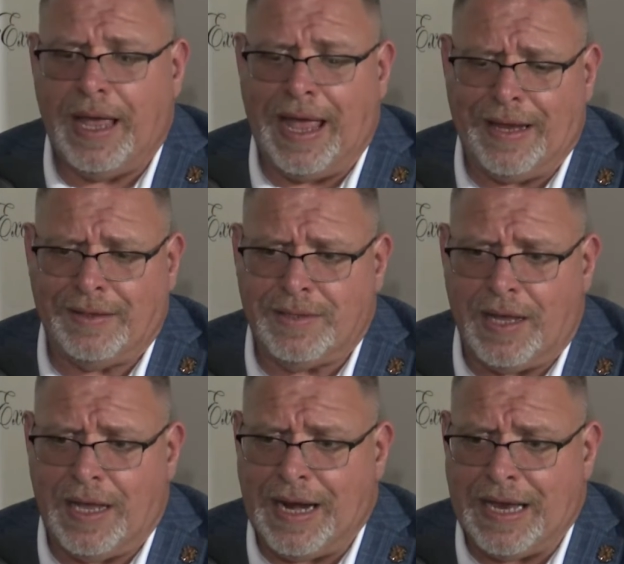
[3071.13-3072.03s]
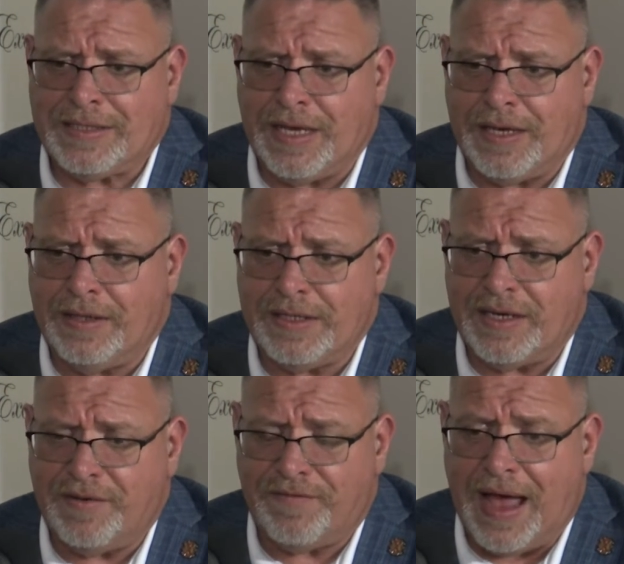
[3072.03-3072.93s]
And uh, and I said,
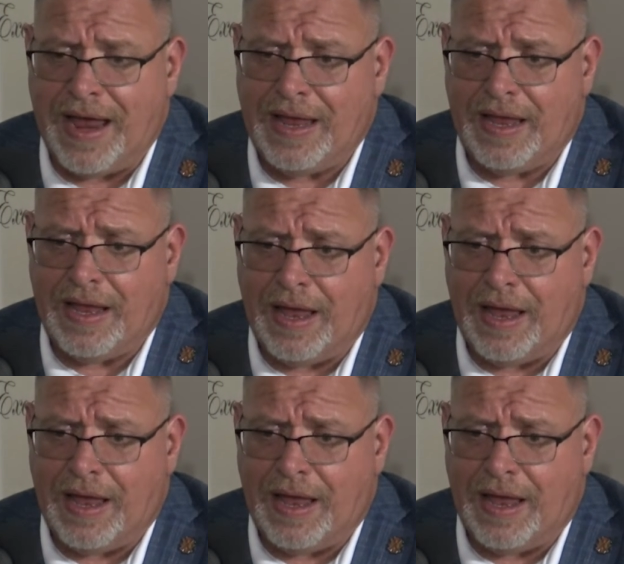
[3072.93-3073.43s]
listen, if I